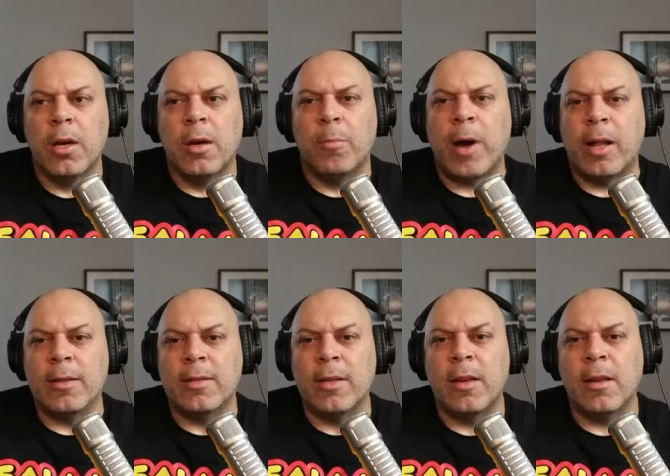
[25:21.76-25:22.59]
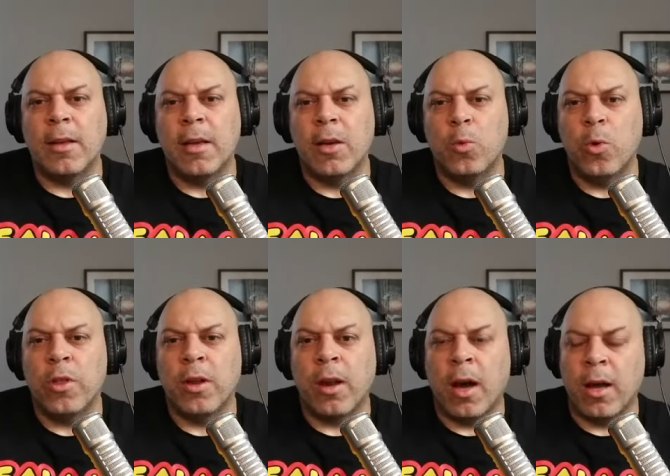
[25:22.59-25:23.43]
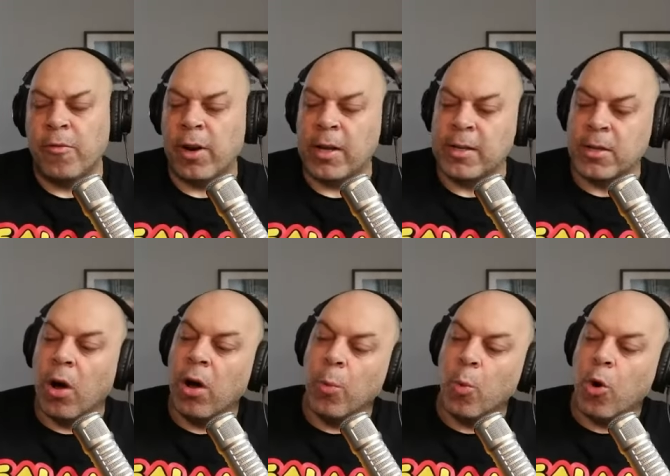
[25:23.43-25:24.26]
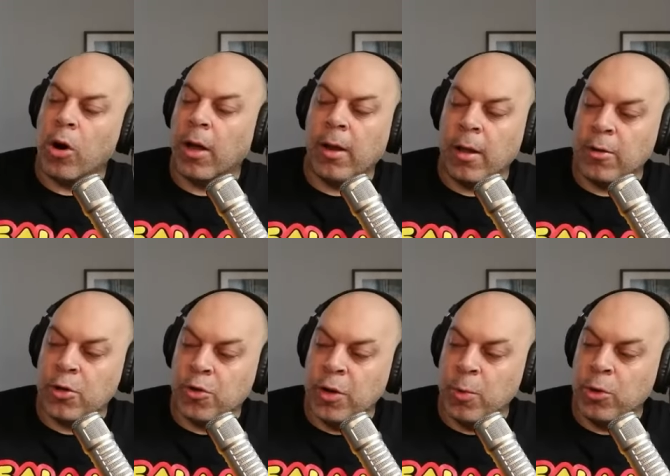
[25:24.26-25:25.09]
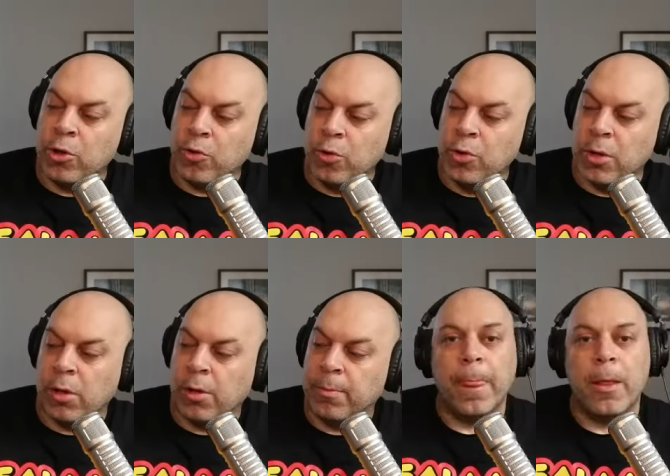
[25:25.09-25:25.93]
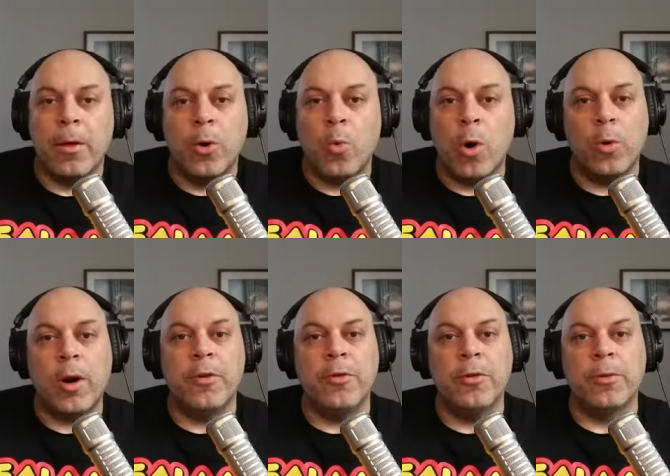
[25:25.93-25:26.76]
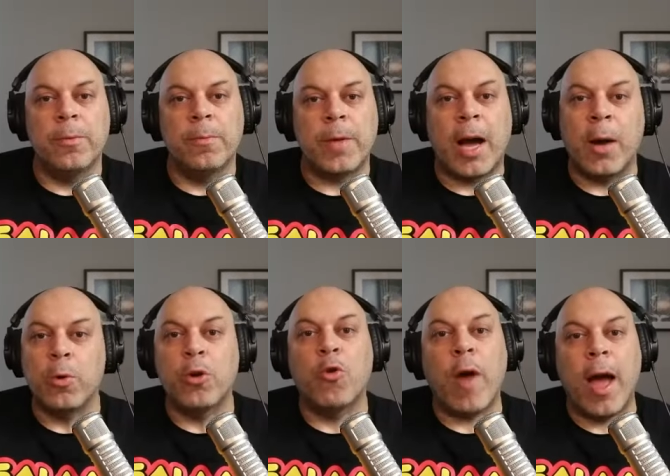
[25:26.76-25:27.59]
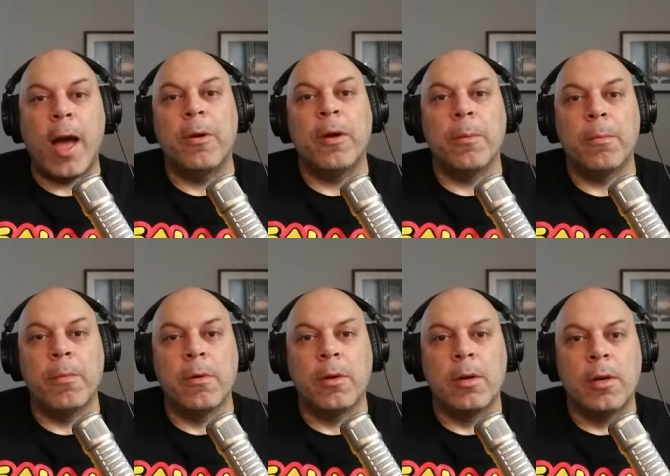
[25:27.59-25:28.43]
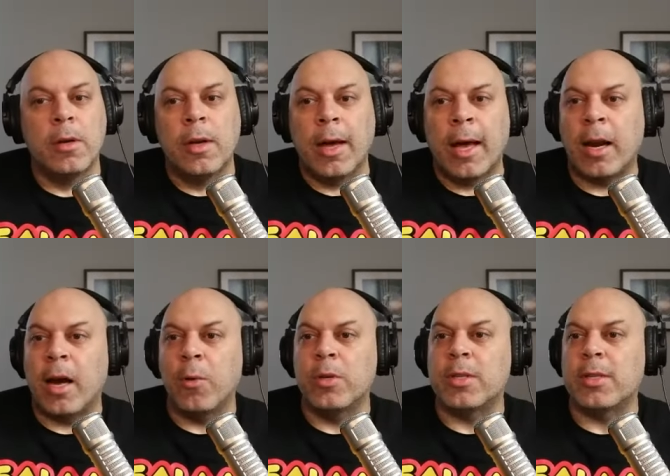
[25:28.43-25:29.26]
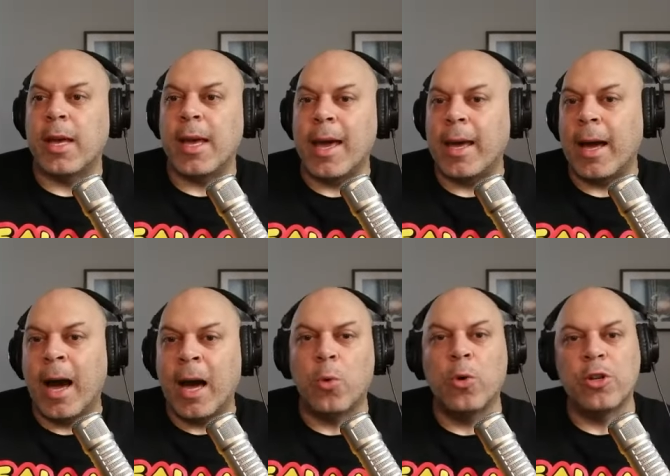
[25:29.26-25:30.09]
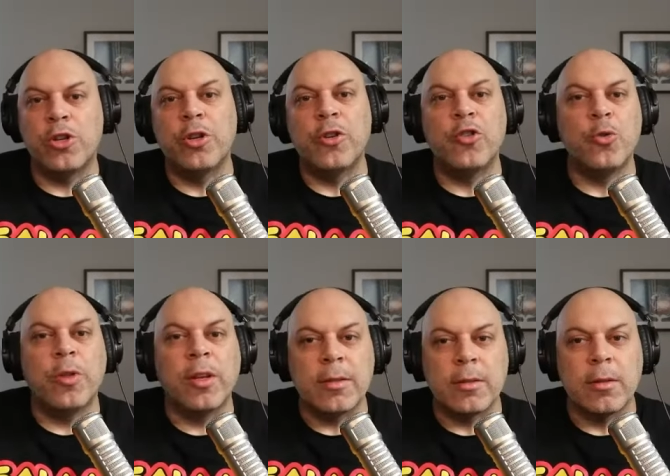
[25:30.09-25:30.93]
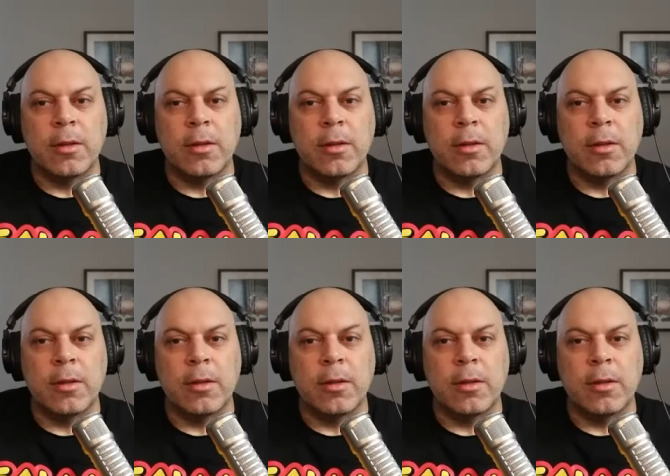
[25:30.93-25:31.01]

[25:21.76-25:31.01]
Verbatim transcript: Palestinian kid with a knife and I saw him walking down the street with Jerusalem, what would I do? I would grab him and I would say, "Hey, I don't want you to do this